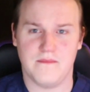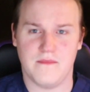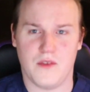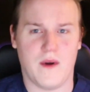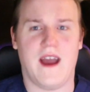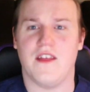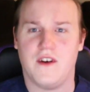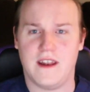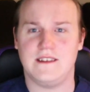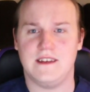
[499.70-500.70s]
the way I
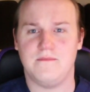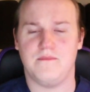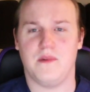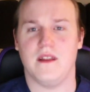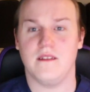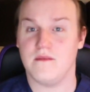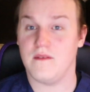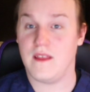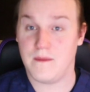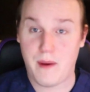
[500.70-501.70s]
thought it did, but
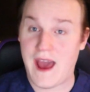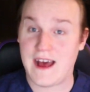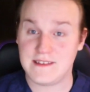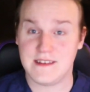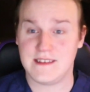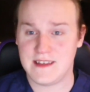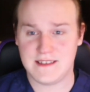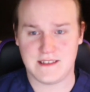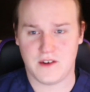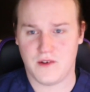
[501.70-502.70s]
in the past it did,
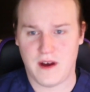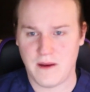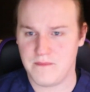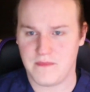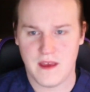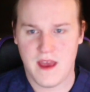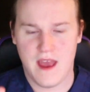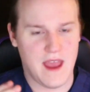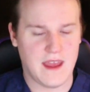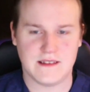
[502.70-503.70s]
so
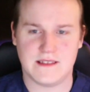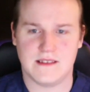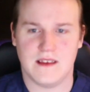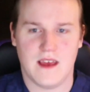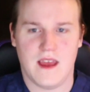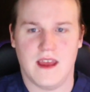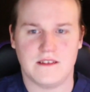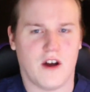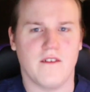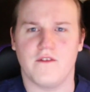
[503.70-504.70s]
it's
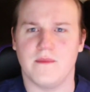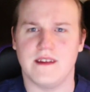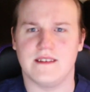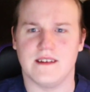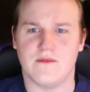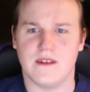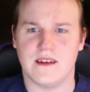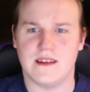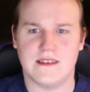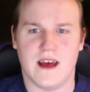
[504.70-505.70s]
hard for me to
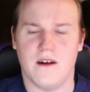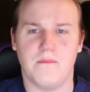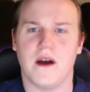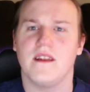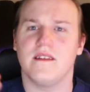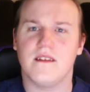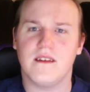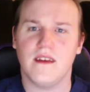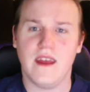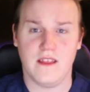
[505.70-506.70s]
really tell. But
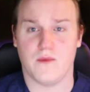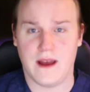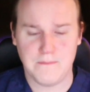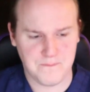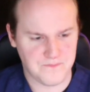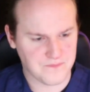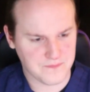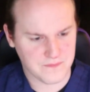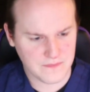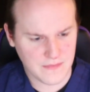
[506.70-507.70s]
either way,
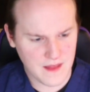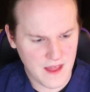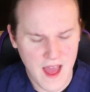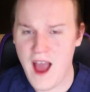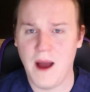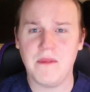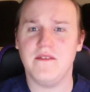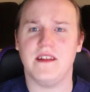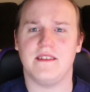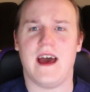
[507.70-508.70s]
I'm
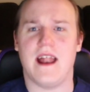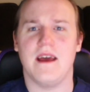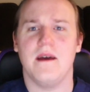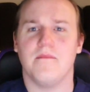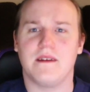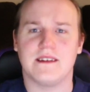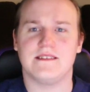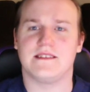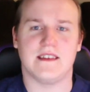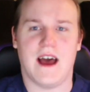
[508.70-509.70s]
leaving it at that
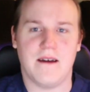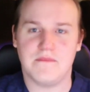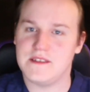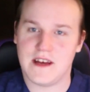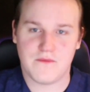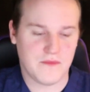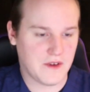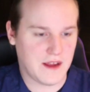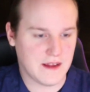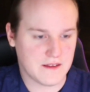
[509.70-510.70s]
because I'm done
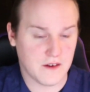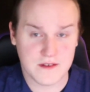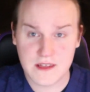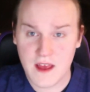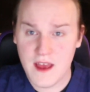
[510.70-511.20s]
looking at those.